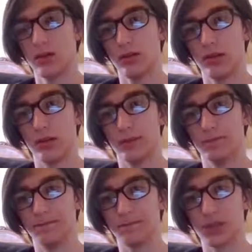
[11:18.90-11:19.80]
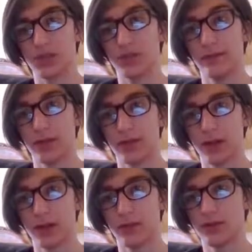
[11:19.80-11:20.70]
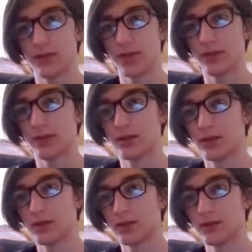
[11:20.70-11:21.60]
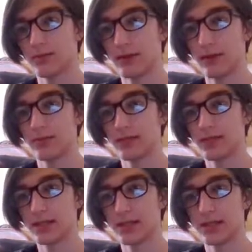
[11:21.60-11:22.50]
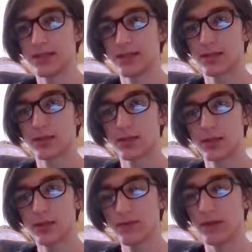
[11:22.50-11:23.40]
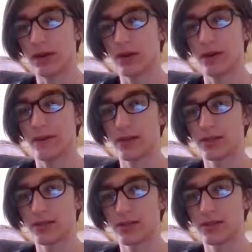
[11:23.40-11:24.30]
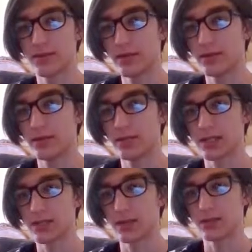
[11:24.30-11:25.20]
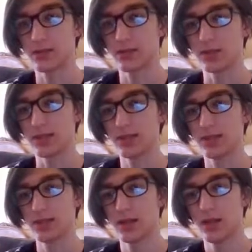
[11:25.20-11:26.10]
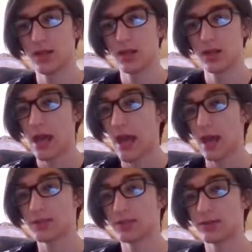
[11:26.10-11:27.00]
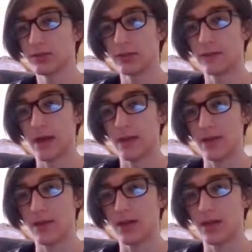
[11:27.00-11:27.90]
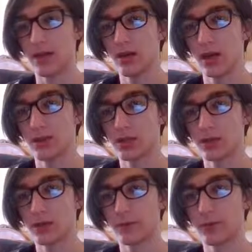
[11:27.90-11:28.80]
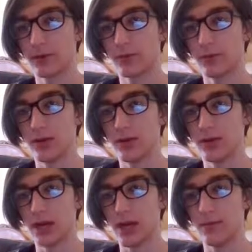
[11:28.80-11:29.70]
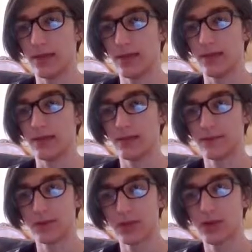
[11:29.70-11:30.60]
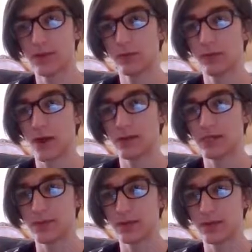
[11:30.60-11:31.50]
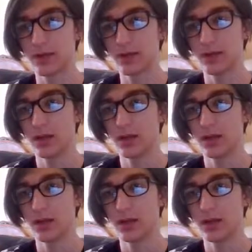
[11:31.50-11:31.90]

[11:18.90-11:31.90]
Assault Vest Muck, which is another one I've been seeing. Goes for knockoff, actually, so he's not clearing the spikes, which is absolutely fine by me. I'm just going to go for another Poison Jab, and if he does go for a Rapid Spin here,